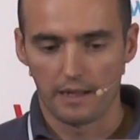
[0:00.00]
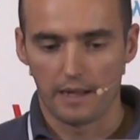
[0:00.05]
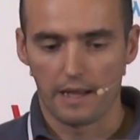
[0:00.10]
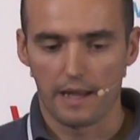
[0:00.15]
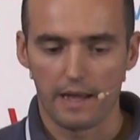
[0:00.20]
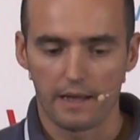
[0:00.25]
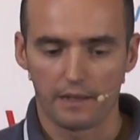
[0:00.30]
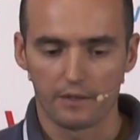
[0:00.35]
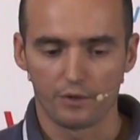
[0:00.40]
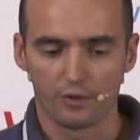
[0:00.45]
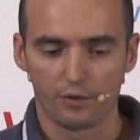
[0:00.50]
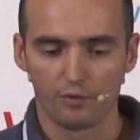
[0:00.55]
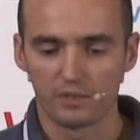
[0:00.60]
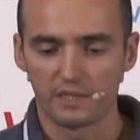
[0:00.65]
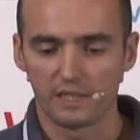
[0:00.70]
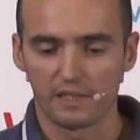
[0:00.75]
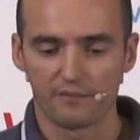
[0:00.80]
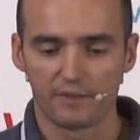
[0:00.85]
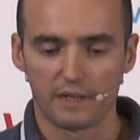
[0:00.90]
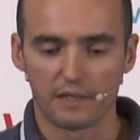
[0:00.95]
And you'll
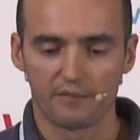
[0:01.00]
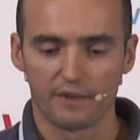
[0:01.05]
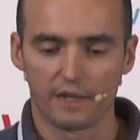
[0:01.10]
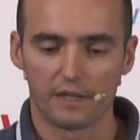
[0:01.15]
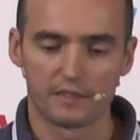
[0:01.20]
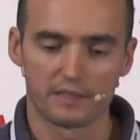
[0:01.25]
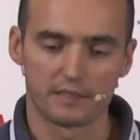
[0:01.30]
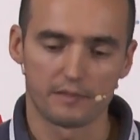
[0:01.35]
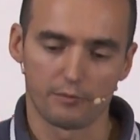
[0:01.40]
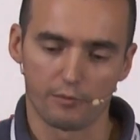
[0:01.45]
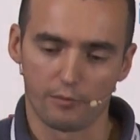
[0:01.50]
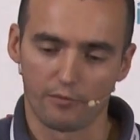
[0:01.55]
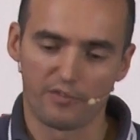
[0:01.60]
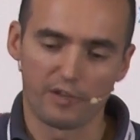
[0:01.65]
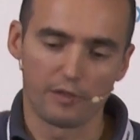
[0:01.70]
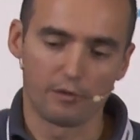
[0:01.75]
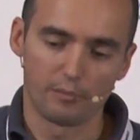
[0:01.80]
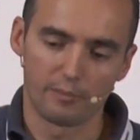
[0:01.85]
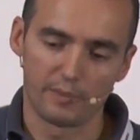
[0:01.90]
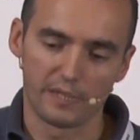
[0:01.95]
see that there
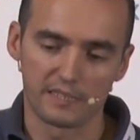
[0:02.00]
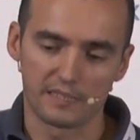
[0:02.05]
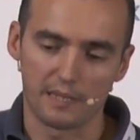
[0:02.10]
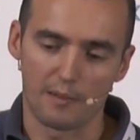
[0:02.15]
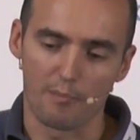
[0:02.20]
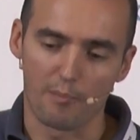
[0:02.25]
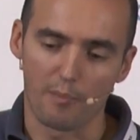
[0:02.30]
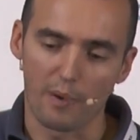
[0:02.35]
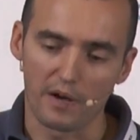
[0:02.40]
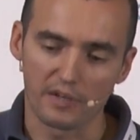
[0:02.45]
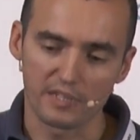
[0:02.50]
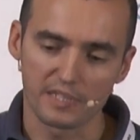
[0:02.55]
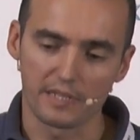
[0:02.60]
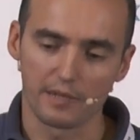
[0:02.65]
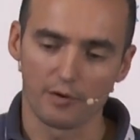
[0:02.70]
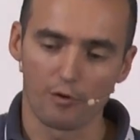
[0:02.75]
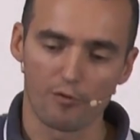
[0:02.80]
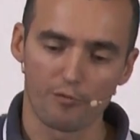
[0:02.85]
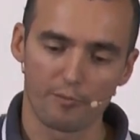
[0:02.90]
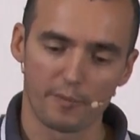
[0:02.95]
will be some
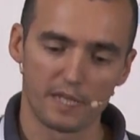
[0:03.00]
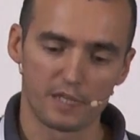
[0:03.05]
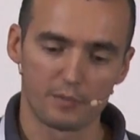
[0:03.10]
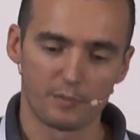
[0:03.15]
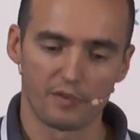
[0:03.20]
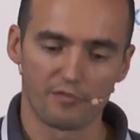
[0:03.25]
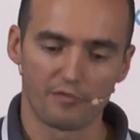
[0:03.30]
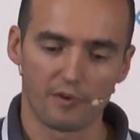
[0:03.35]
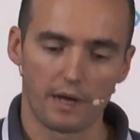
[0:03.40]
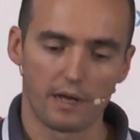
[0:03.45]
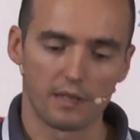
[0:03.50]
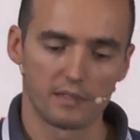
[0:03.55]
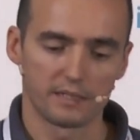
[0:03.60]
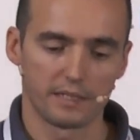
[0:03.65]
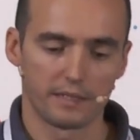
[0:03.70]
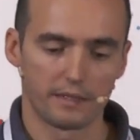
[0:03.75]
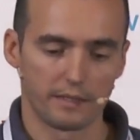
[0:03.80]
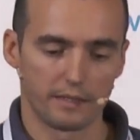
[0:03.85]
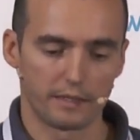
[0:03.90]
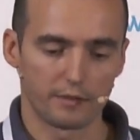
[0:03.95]
parsing of PHP files,
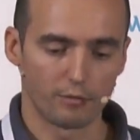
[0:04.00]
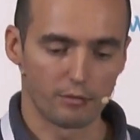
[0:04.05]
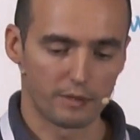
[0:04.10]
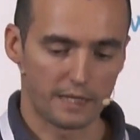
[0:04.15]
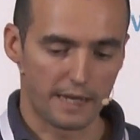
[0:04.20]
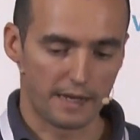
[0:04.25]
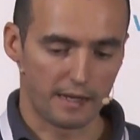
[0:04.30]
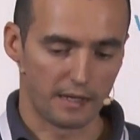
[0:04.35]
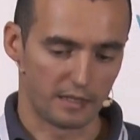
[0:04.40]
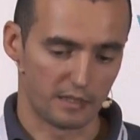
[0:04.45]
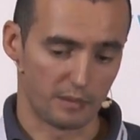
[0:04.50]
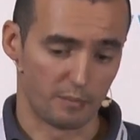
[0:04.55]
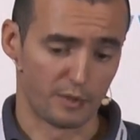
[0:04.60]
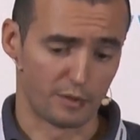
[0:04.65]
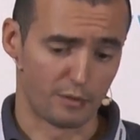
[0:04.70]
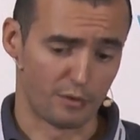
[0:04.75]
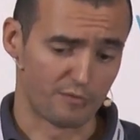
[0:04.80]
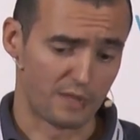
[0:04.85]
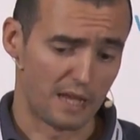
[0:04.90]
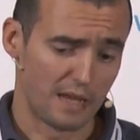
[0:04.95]
and it will take a little
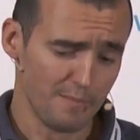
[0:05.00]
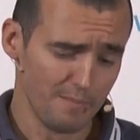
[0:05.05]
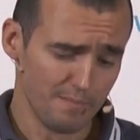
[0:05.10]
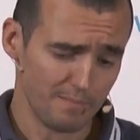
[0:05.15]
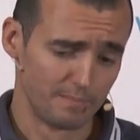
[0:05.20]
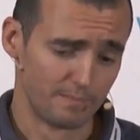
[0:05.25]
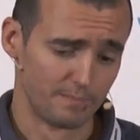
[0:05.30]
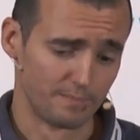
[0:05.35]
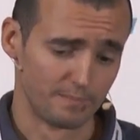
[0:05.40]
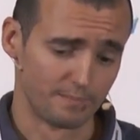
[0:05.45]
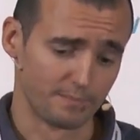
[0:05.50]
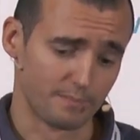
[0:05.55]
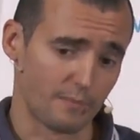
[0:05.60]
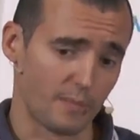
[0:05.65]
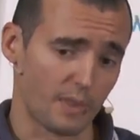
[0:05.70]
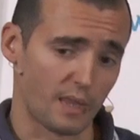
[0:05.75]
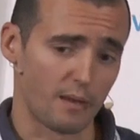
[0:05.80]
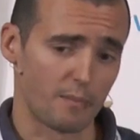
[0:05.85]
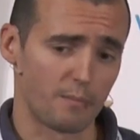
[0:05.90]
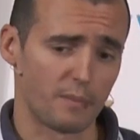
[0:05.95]
bit of time.
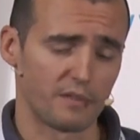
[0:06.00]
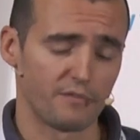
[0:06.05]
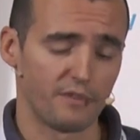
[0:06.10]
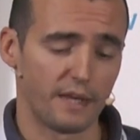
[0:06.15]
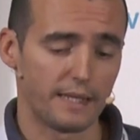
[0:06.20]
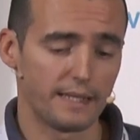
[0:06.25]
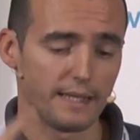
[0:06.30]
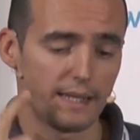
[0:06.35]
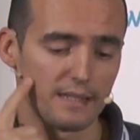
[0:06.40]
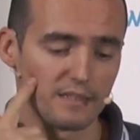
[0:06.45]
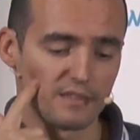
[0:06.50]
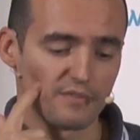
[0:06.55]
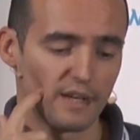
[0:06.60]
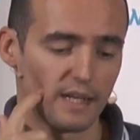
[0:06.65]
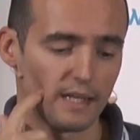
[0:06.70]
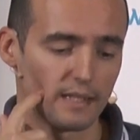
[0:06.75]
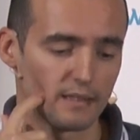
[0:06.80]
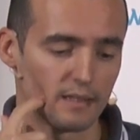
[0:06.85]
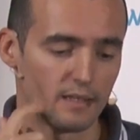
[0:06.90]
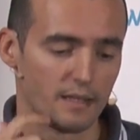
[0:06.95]
But the idea is
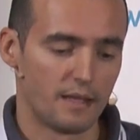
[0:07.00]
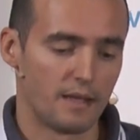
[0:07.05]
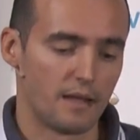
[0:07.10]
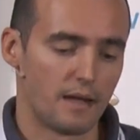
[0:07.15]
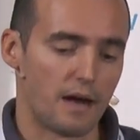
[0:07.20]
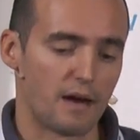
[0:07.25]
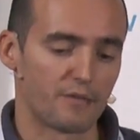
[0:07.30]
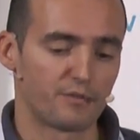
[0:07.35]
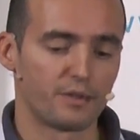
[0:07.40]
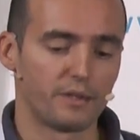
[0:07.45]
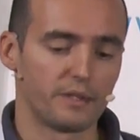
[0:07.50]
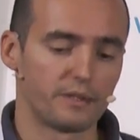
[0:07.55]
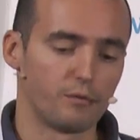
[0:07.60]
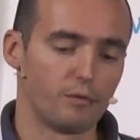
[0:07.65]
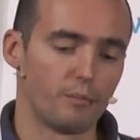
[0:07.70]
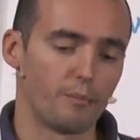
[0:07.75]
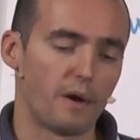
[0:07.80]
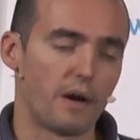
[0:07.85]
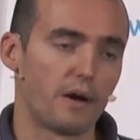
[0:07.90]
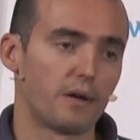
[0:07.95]
that after it
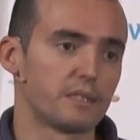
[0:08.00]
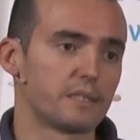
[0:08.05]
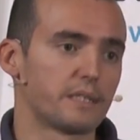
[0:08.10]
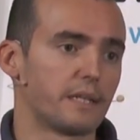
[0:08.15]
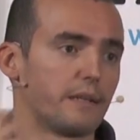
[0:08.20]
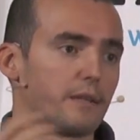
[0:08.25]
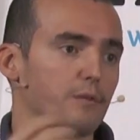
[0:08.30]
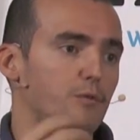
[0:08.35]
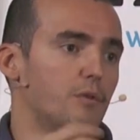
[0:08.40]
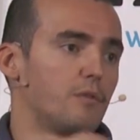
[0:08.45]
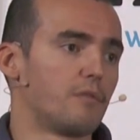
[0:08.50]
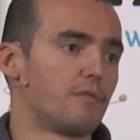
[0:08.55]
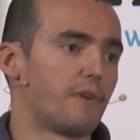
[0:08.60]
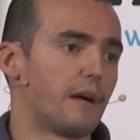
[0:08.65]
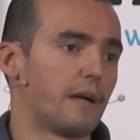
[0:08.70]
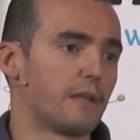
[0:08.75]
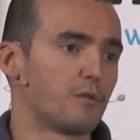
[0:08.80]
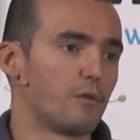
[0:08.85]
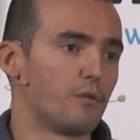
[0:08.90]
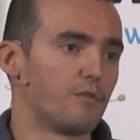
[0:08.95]
will parse and it will
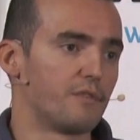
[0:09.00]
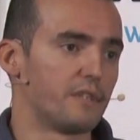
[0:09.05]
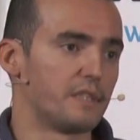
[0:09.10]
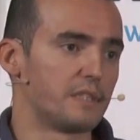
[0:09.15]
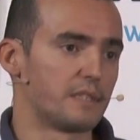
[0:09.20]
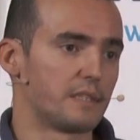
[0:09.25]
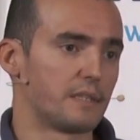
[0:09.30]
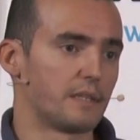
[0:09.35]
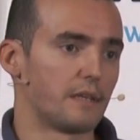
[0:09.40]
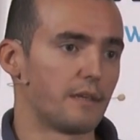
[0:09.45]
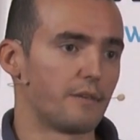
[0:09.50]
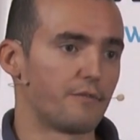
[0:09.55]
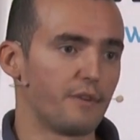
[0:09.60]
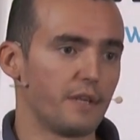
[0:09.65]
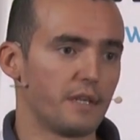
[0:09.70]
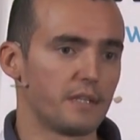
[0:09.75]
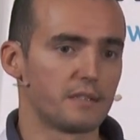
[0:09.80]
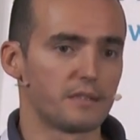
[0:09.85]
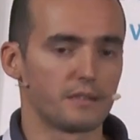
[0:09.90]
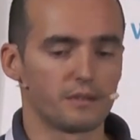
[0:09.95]
find all these
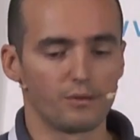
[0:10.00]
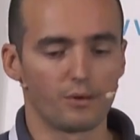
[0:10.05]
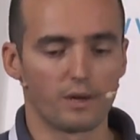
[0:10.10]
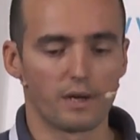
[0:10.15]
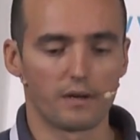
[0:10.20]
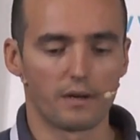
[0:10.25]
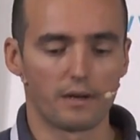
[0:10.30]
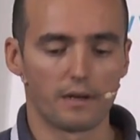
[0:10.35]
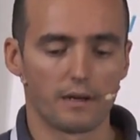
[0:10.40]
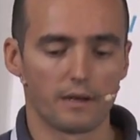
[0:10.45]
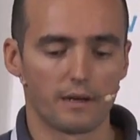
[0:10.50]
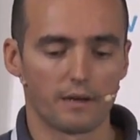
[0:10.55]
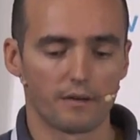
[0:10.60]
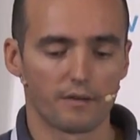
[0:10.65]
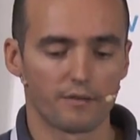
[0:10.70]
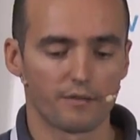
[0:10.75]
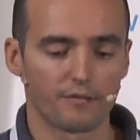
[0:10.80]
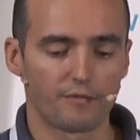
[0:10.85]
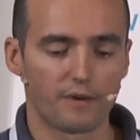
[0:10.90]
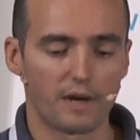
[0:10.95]
things, you
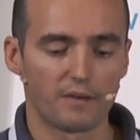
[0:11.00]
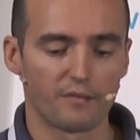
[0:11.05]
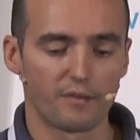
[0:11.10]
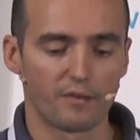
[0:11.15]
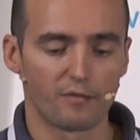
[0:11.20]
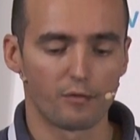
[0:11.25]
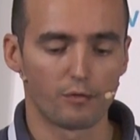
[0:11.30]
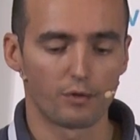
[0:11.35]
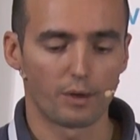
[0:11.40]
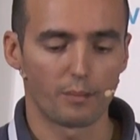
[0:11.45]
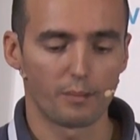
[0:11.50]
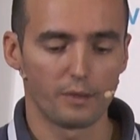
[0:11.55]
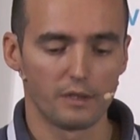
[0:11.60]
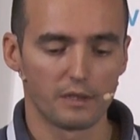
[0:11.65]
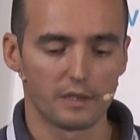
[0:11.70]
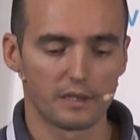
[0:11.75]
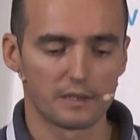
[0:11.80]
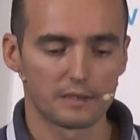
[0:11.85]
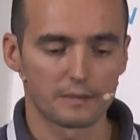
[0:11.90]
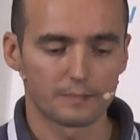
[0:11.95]
can find the
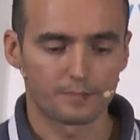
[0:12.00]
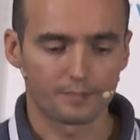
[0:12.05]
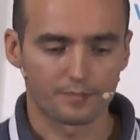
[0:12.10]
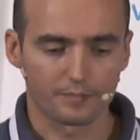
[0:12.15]
vulnerabilities.